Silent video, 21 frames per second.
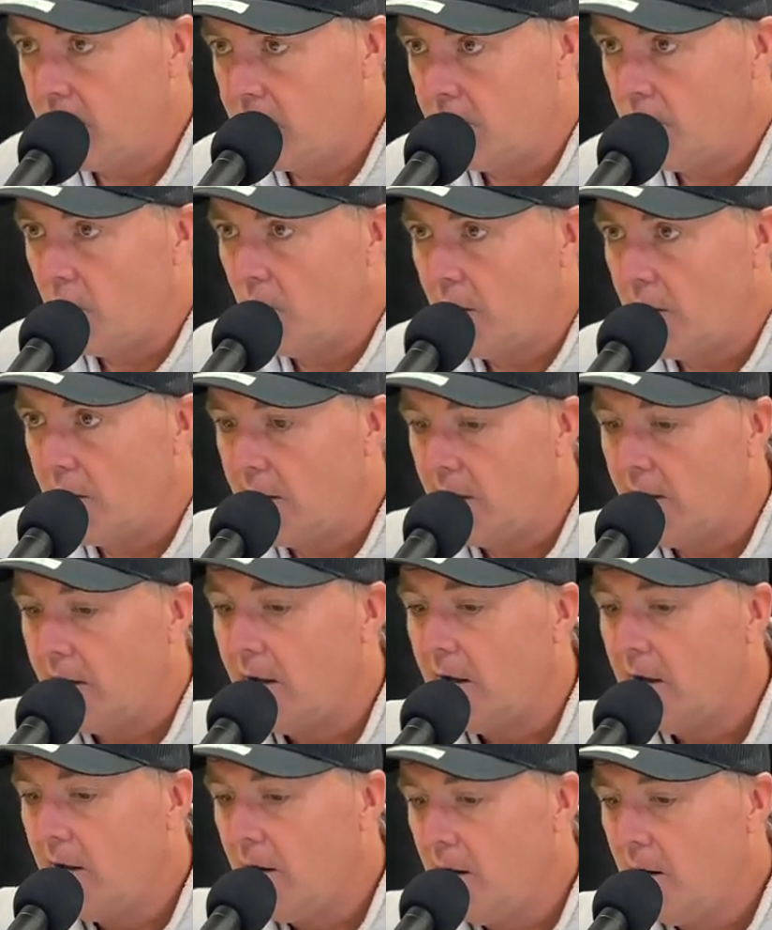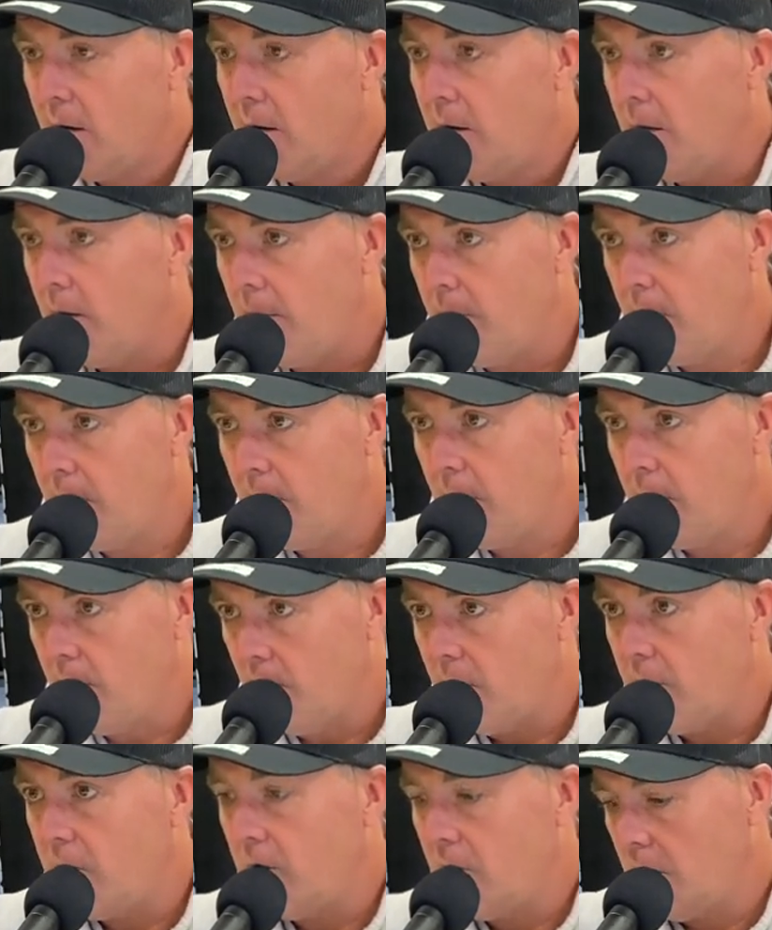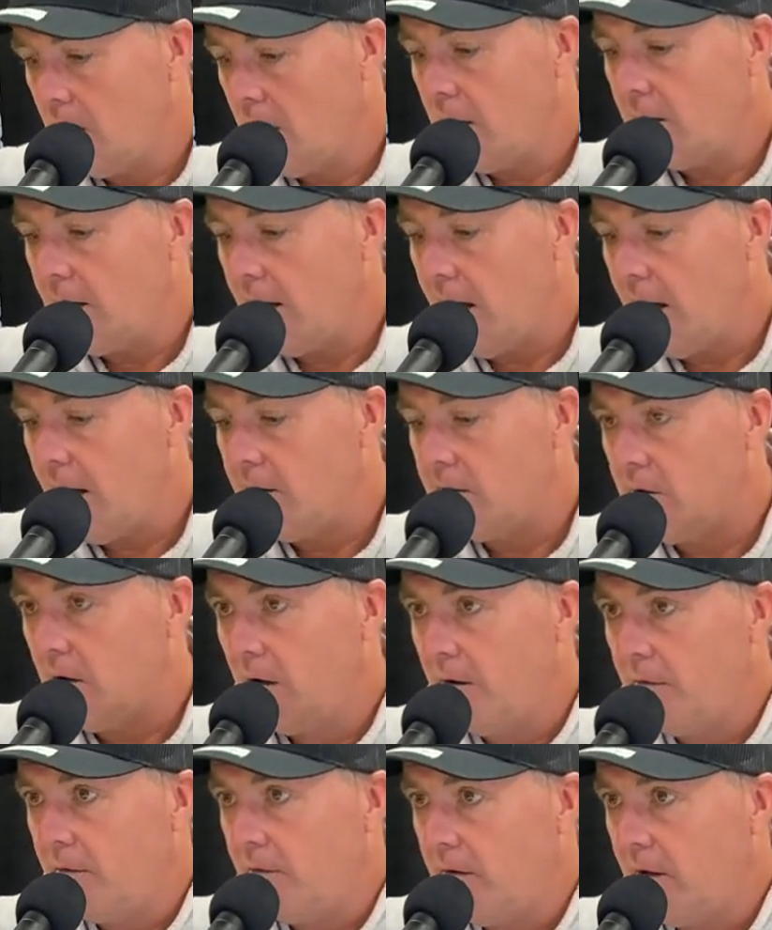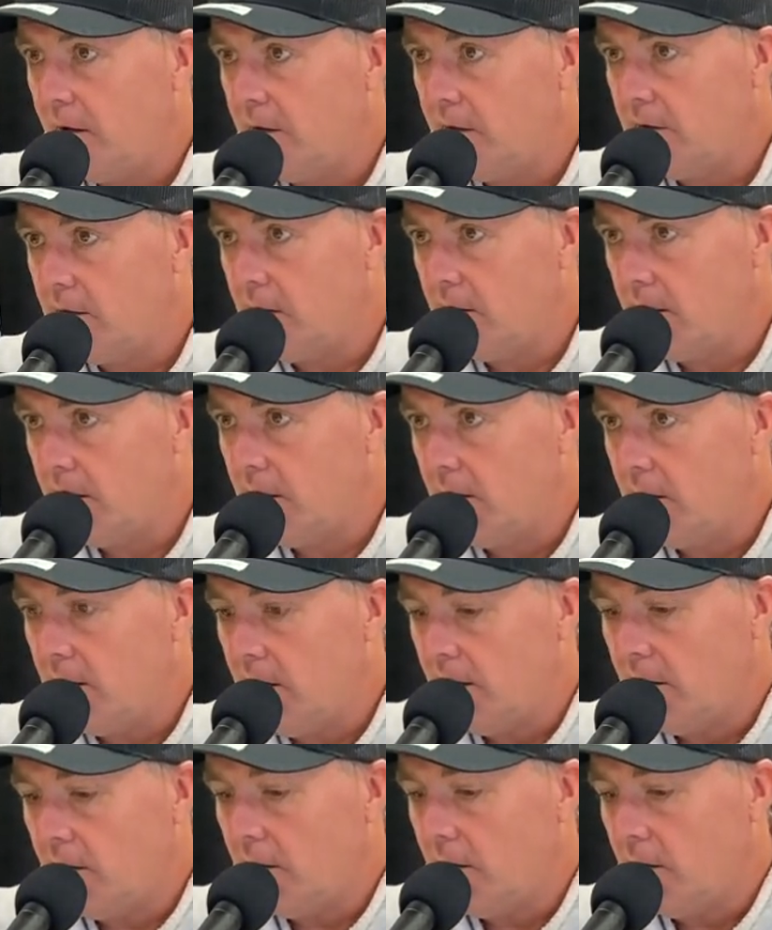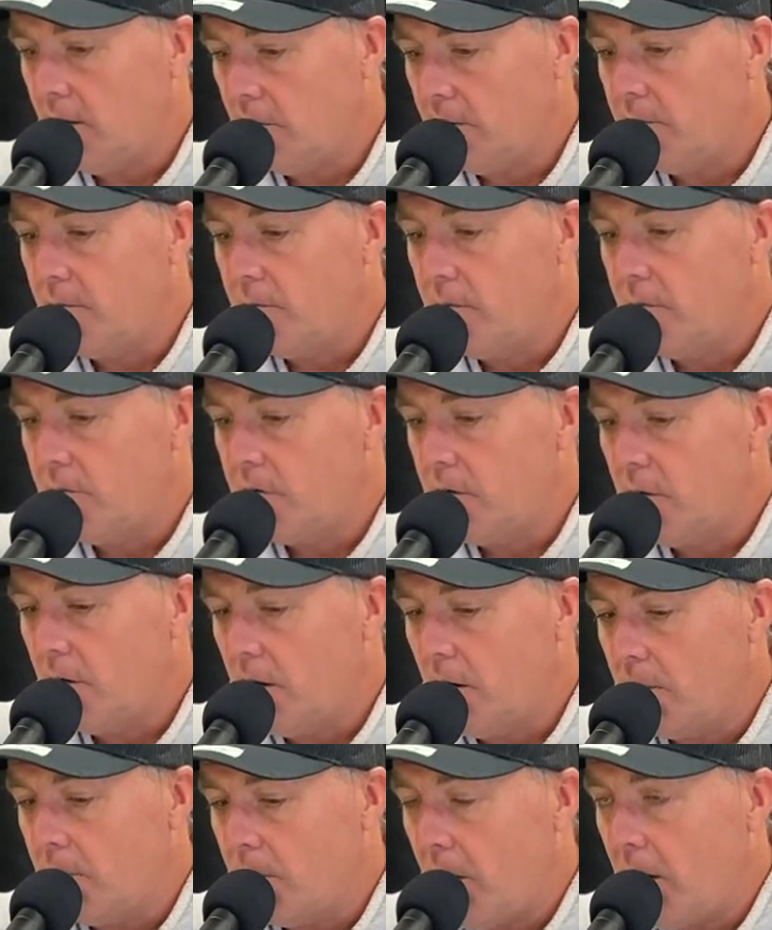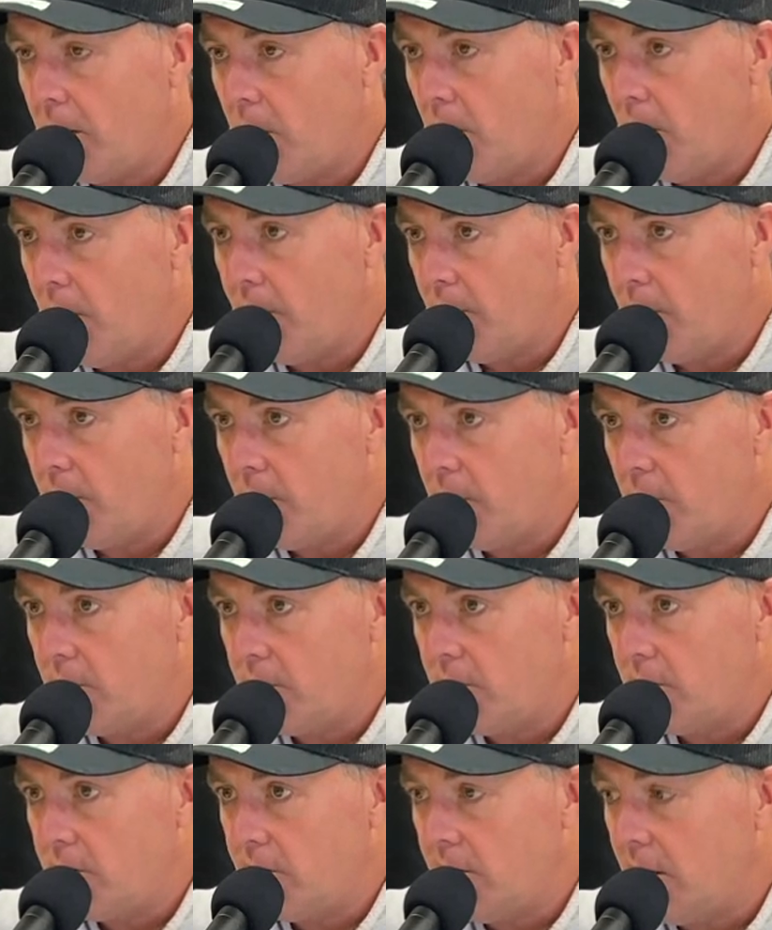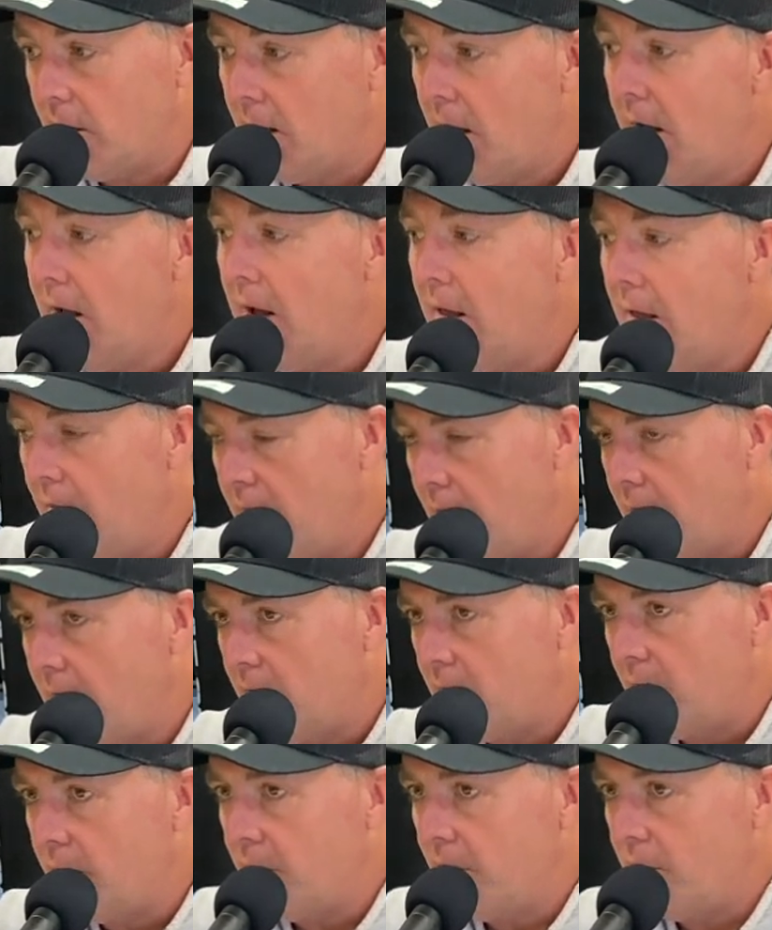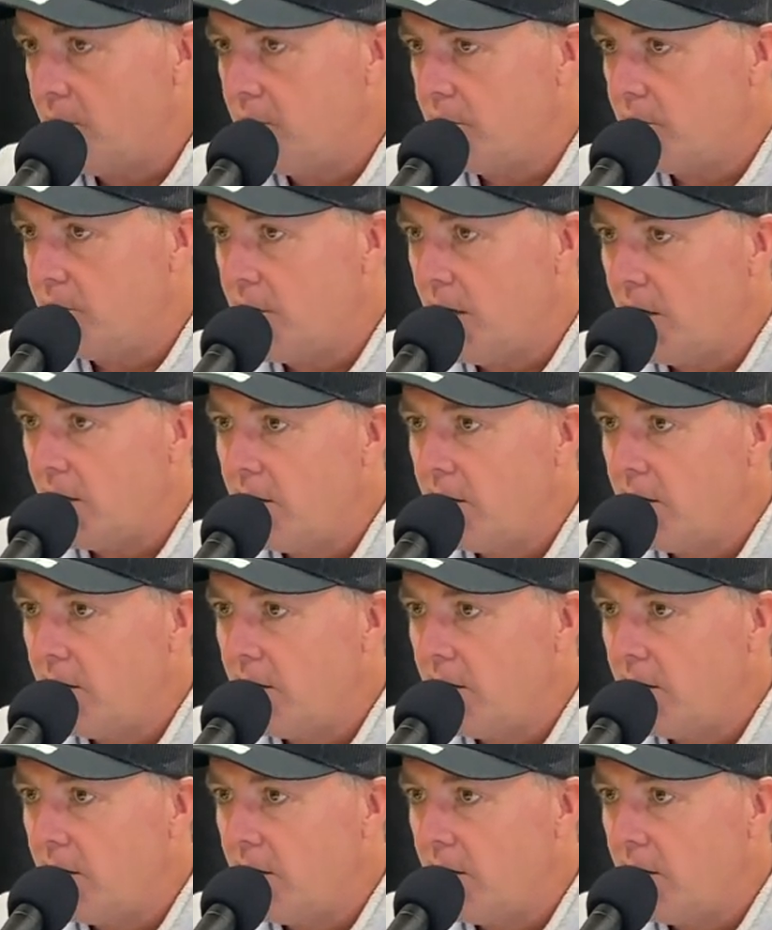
So right. you want to take cut the hands off, take the take the uh, puck away from their stick, then you could finish a check.